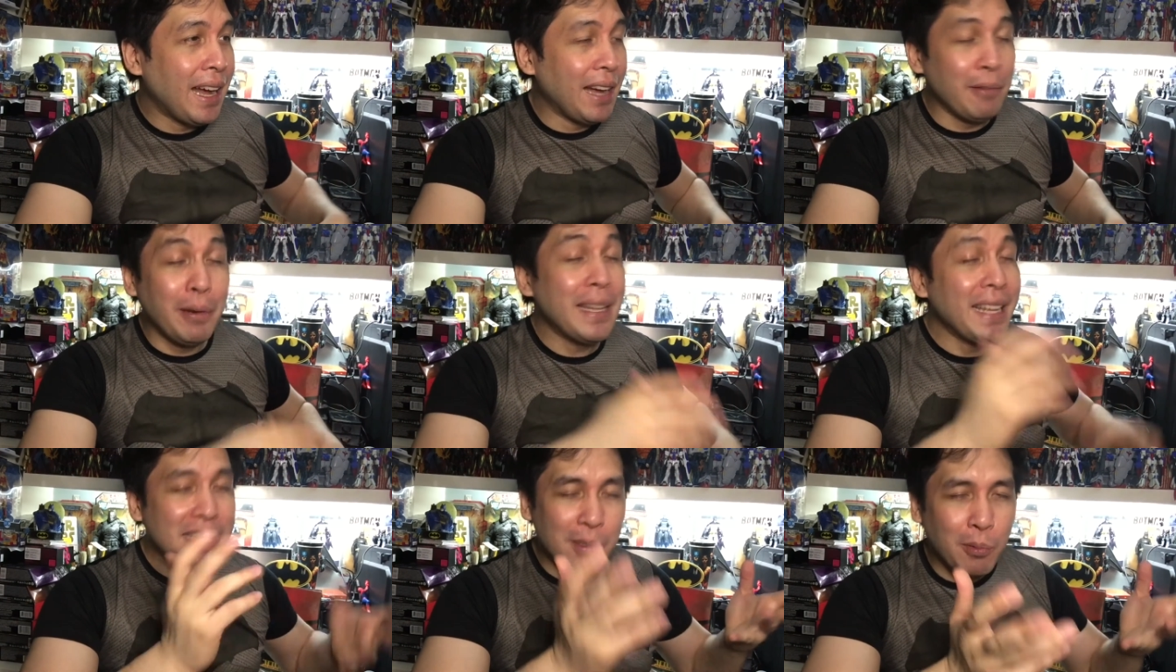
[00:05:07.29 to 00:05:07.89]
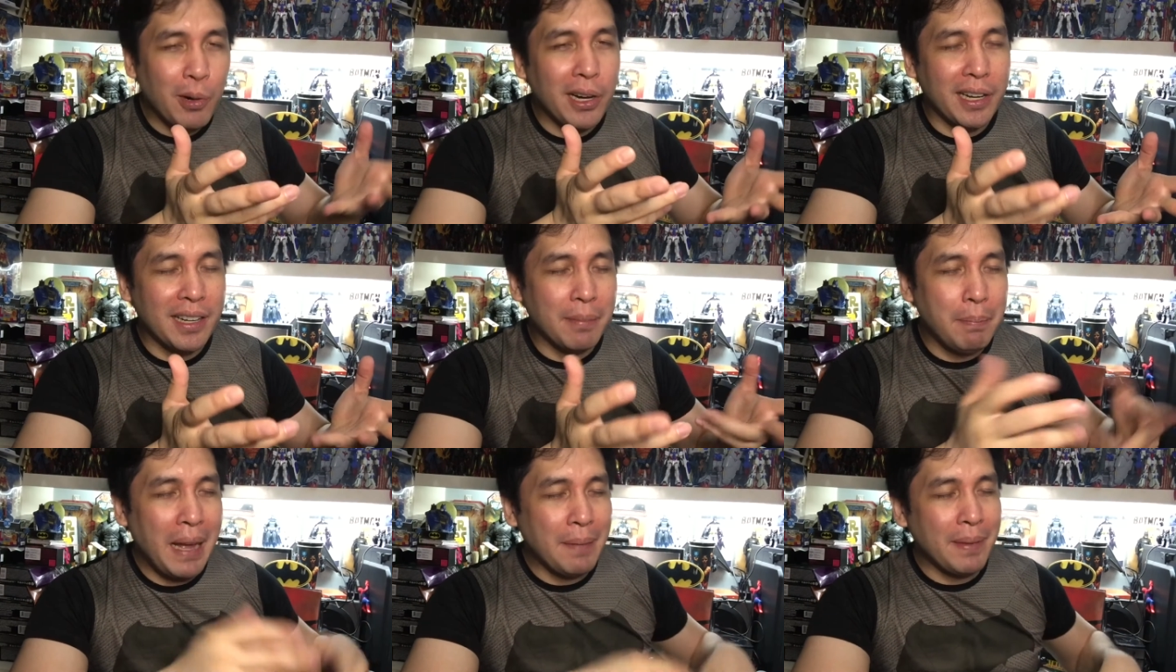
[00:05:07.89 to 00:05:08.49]
when his work,
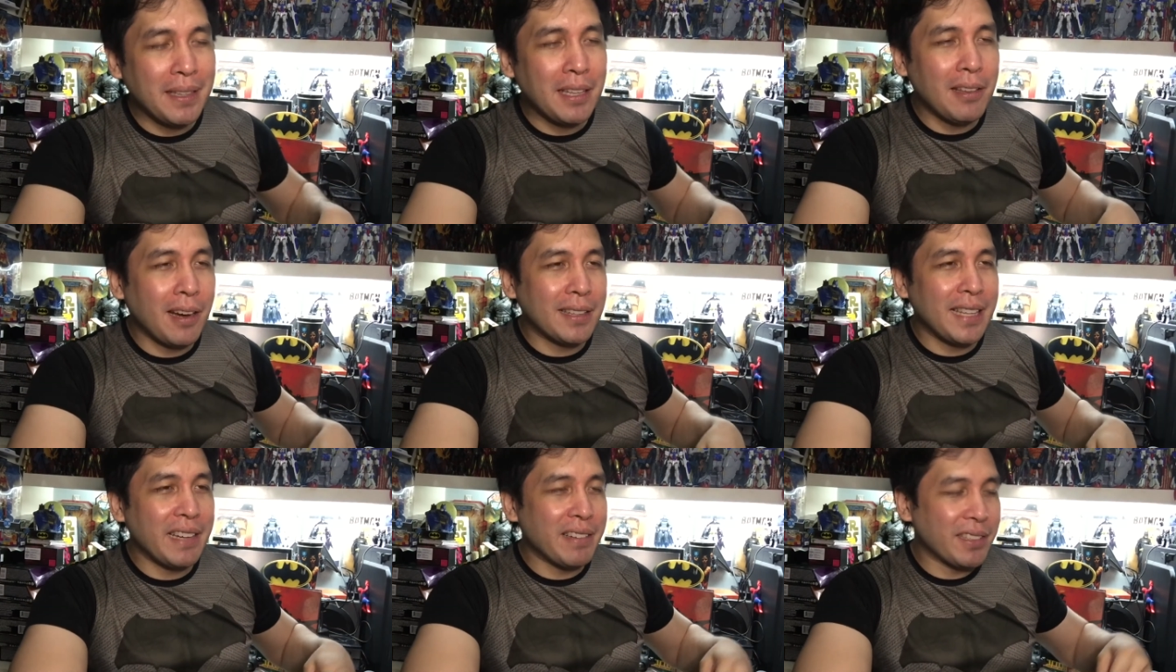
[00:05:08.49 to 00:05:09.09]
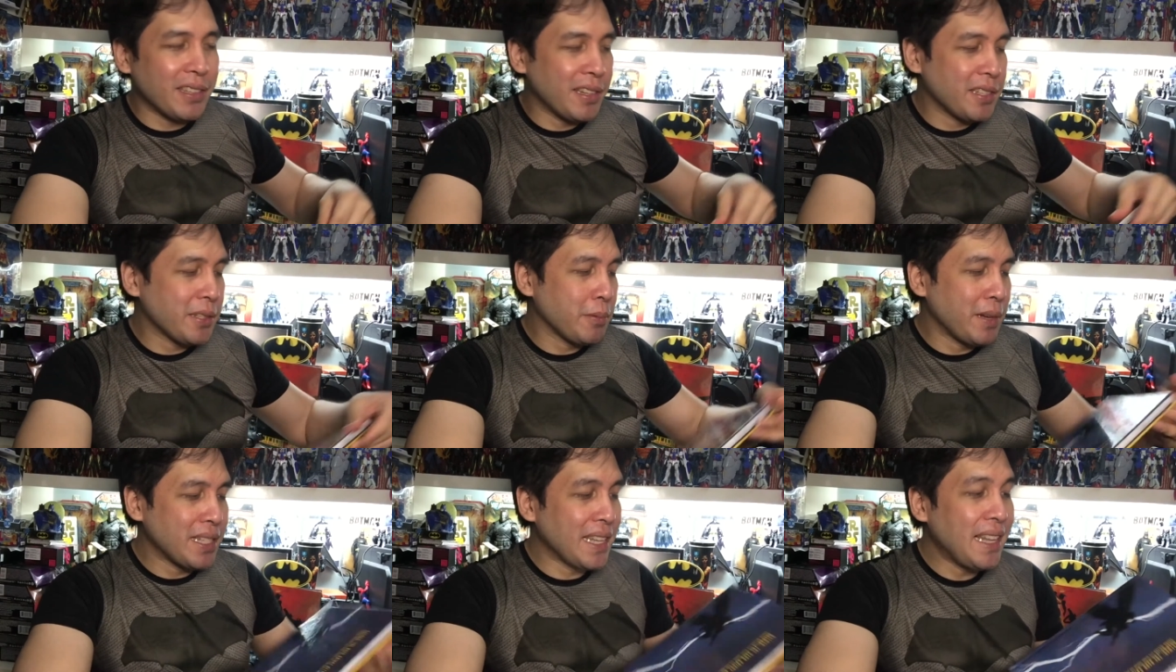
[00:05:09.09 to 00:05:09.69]
Batman the Dark Knight Returns,
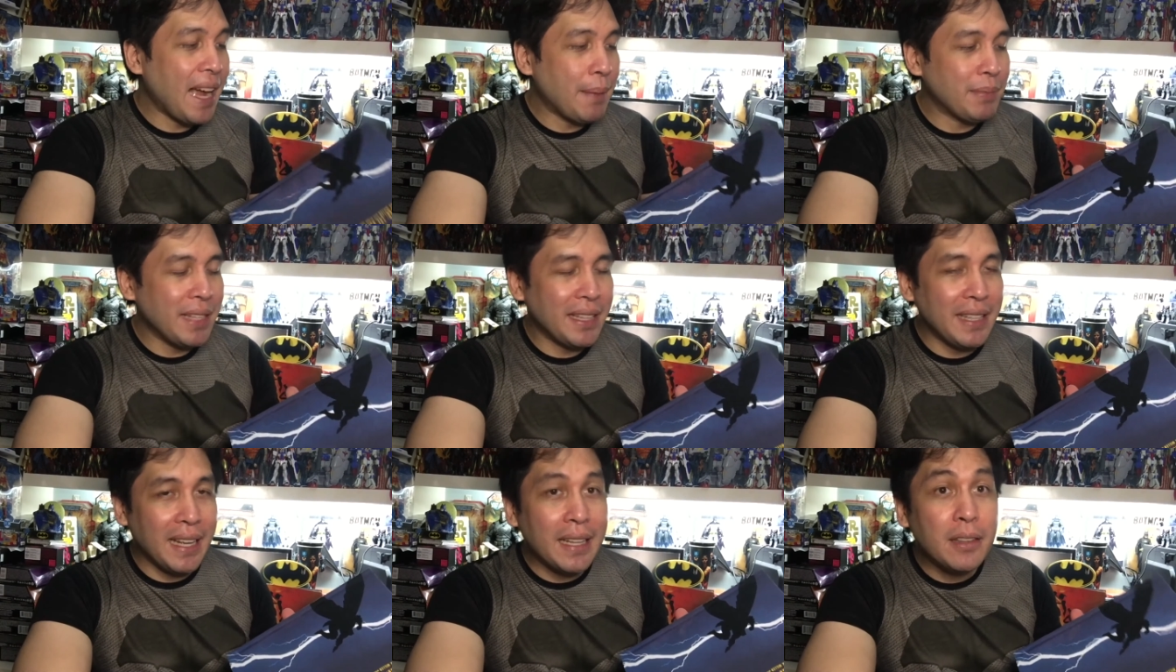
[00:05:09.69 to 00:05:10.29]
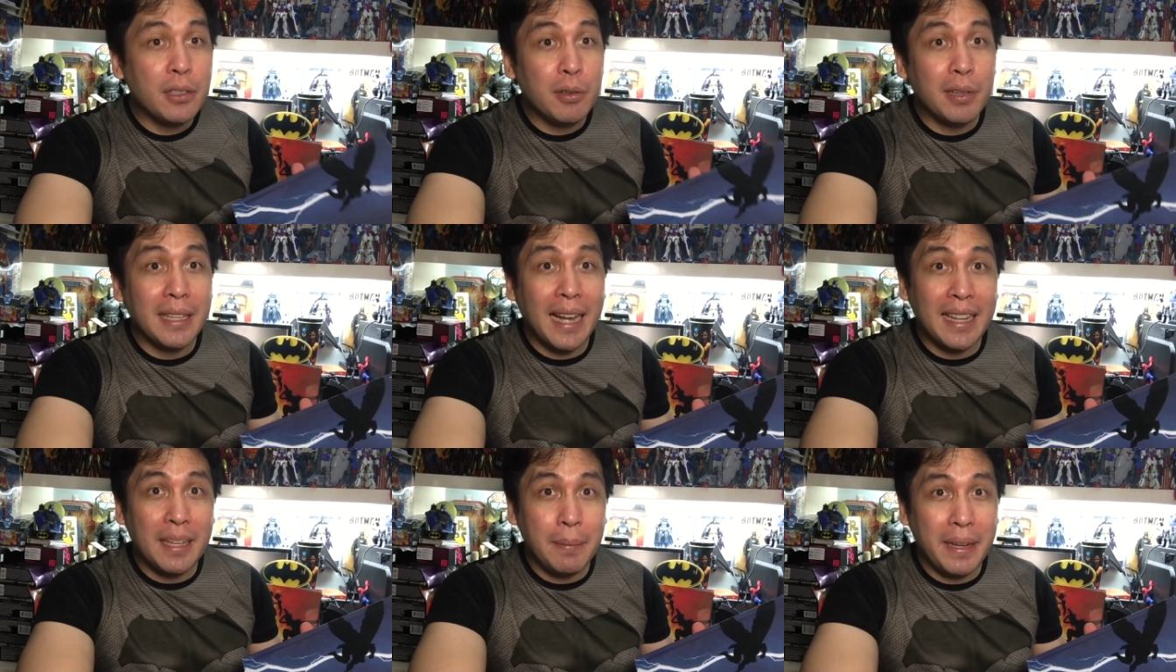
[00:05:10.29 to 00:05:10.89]
was adapted into an
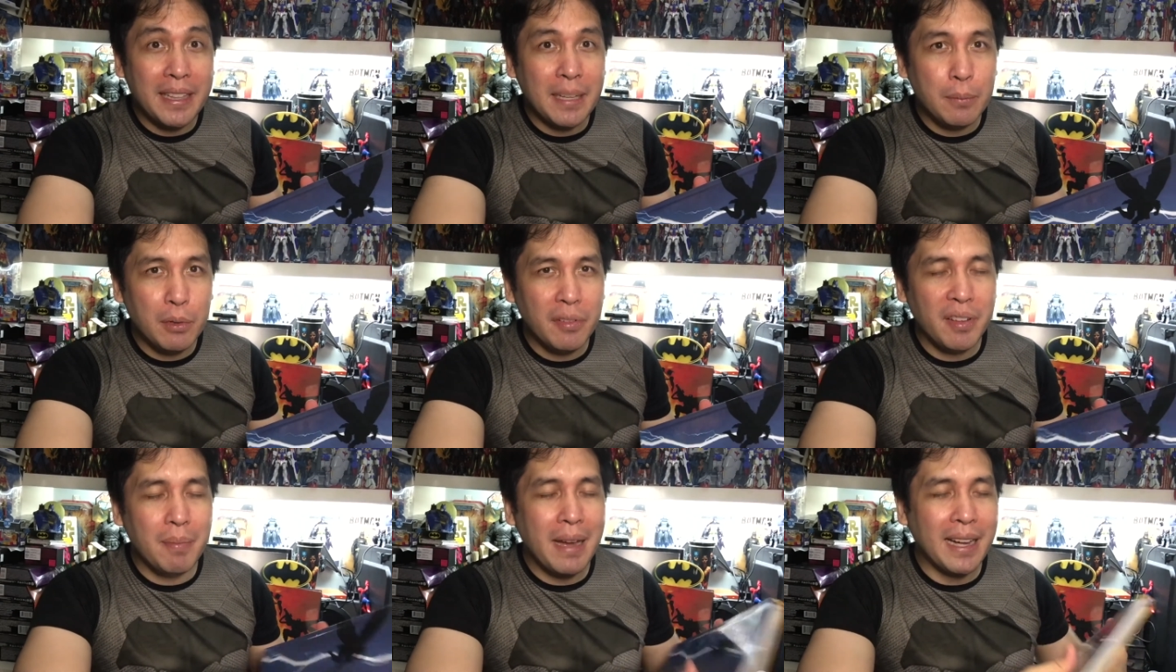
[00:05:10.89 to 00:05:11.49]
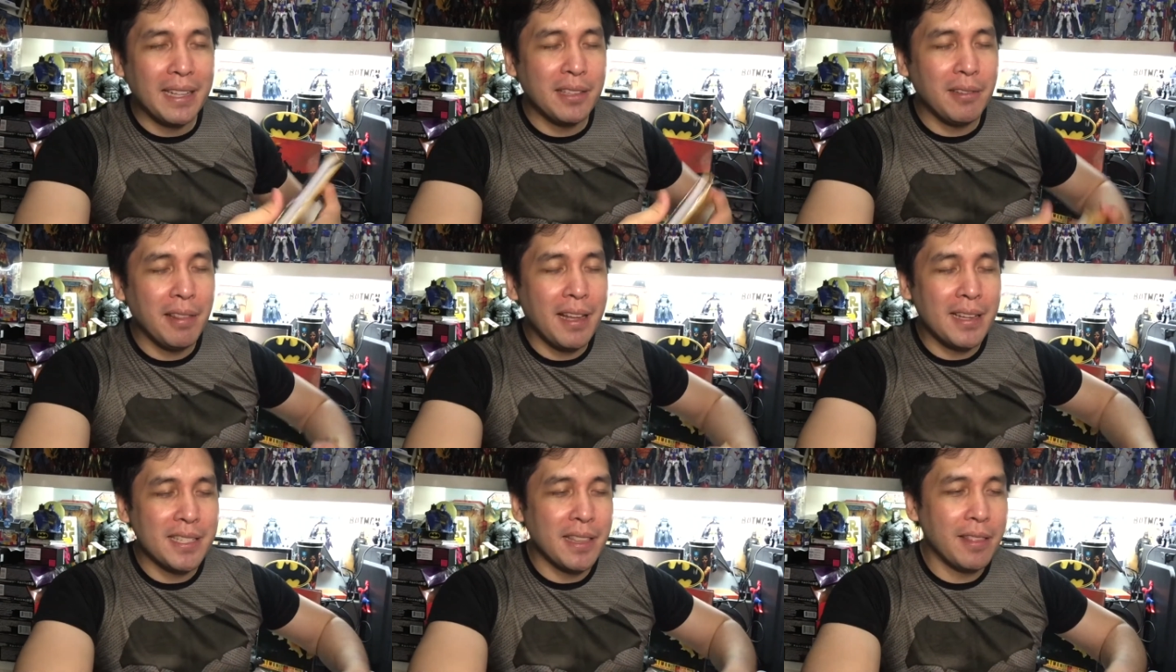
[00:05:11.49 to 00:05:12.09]
animated movie back in
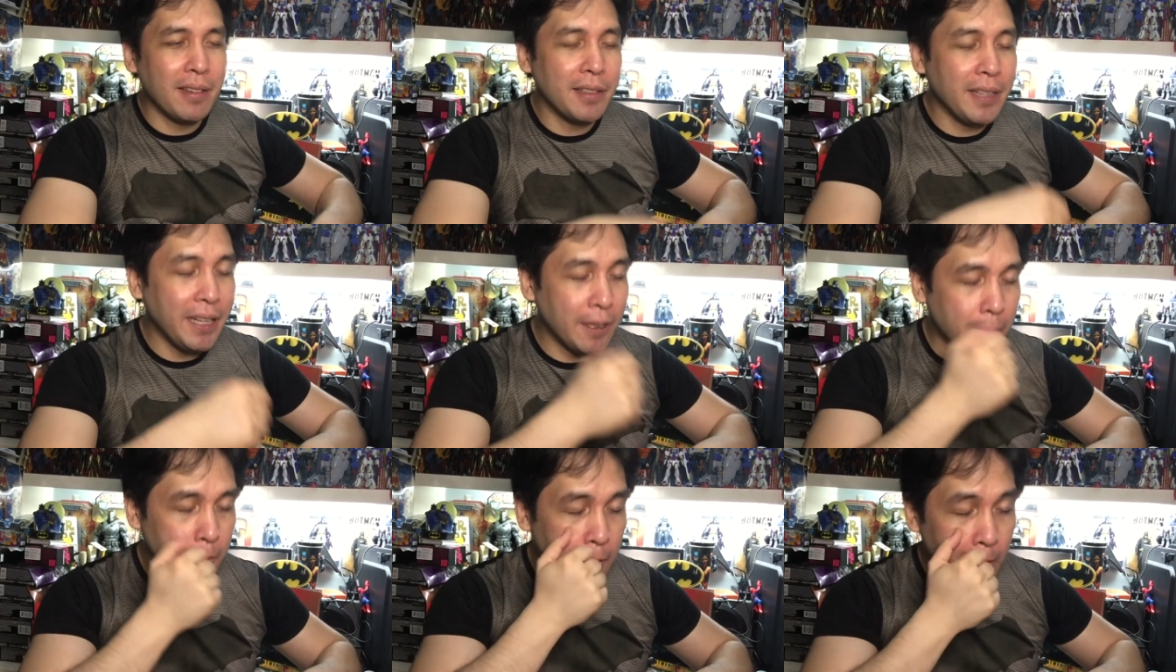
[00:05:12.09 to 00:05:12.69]
2013.